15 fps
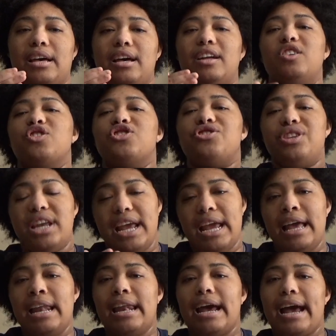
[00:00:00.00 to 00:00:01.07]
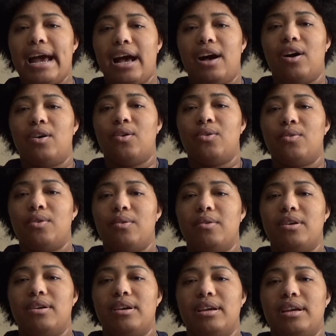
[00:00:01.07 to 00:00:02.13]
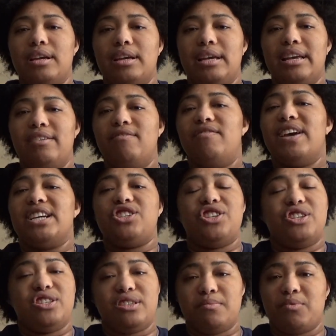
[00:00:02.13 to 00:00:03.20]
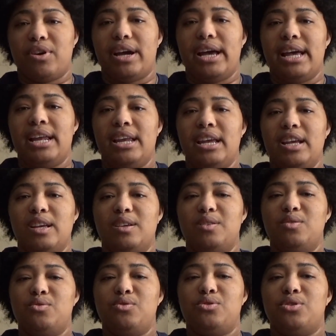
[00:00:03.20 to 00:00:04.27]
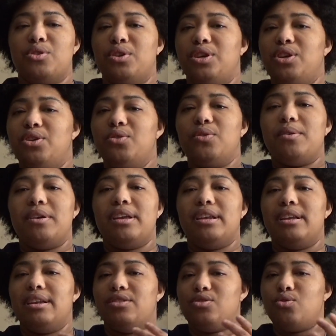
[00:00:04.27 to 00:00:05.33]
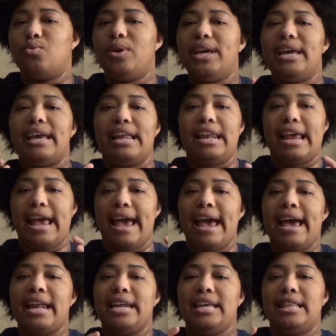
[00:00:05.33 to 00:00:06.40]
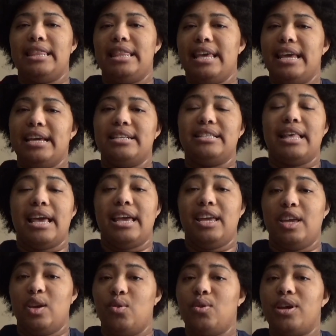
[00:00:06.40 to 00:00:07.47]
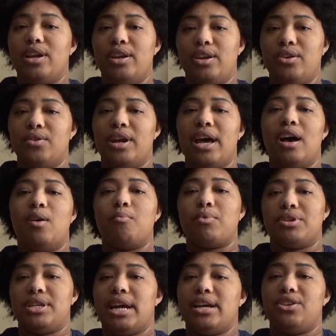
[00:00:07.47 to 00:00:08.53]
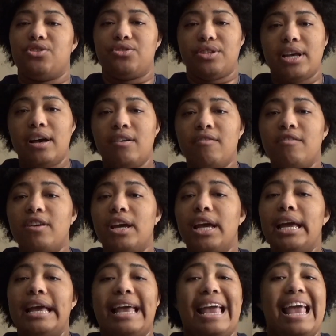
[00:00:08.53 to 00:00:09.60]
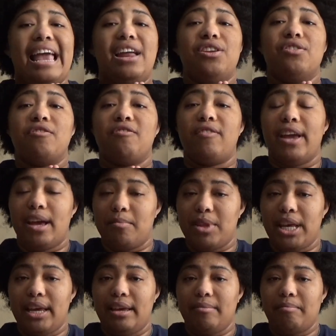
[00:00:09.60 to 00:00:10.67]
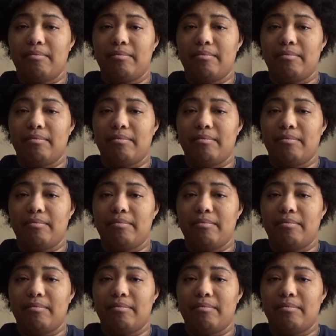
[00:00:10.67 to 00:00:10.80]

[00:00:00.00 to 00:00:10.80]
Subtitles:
understand how infections spread, so you can tweak and add in things that you can do to help protect yourself and your family.